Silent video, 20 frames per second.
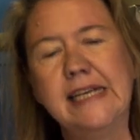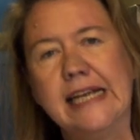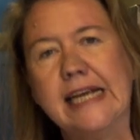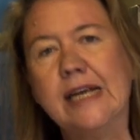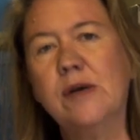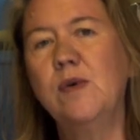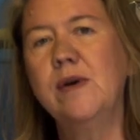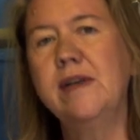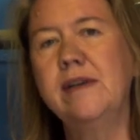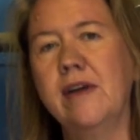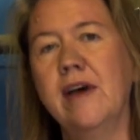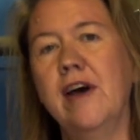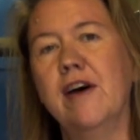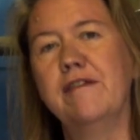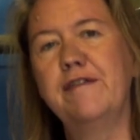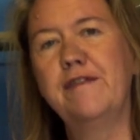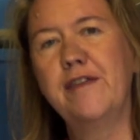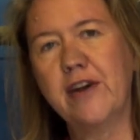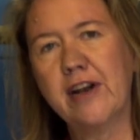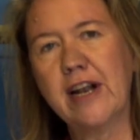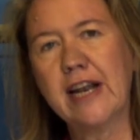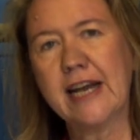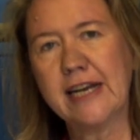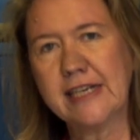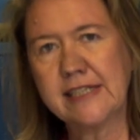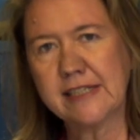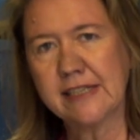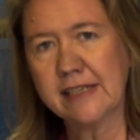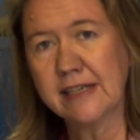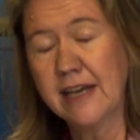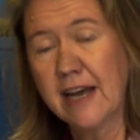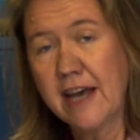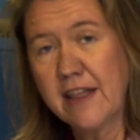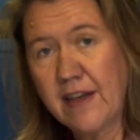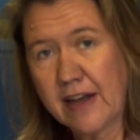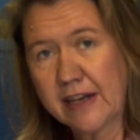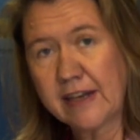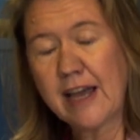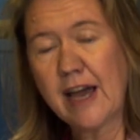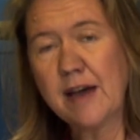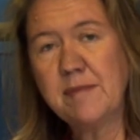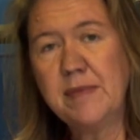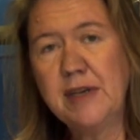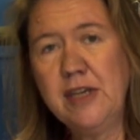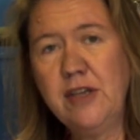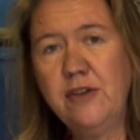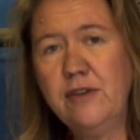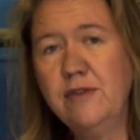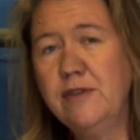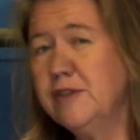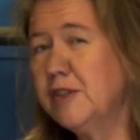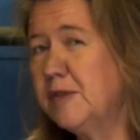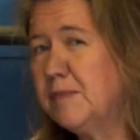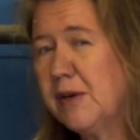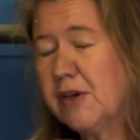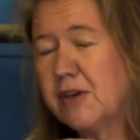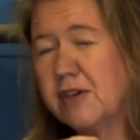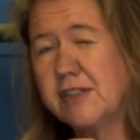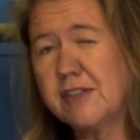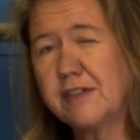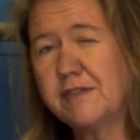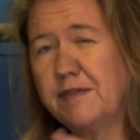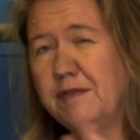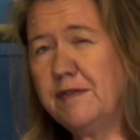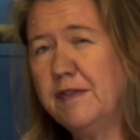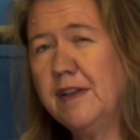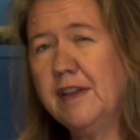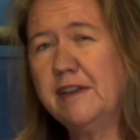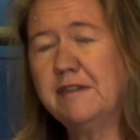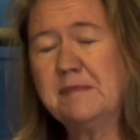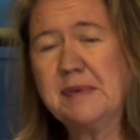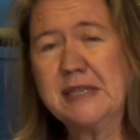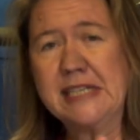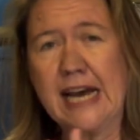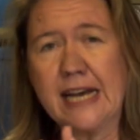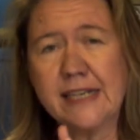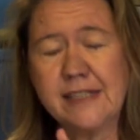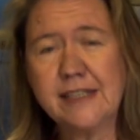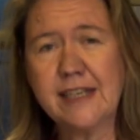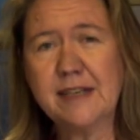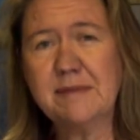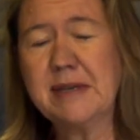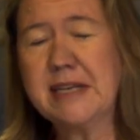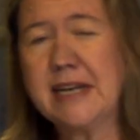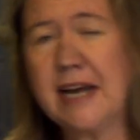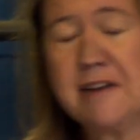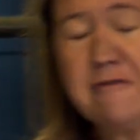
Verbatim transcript: liquid fertilizer that can be used because it's full of potassium and